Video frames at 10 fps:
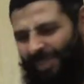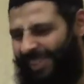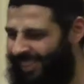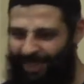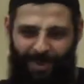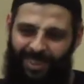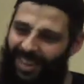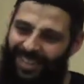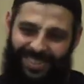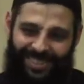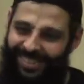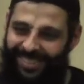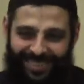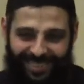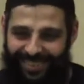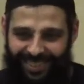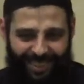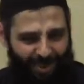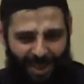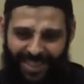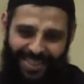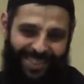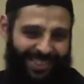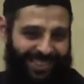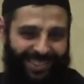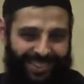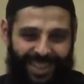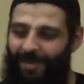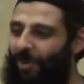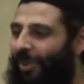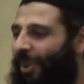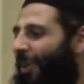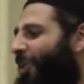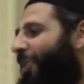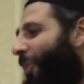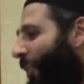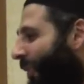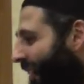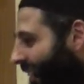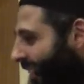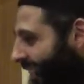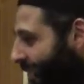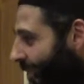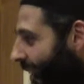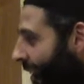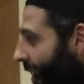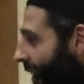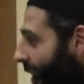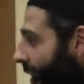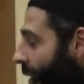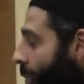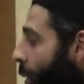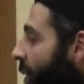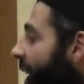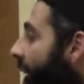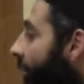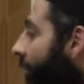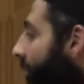I oh, just, come on guys. Quickly. Tell me, go to the point. Boring.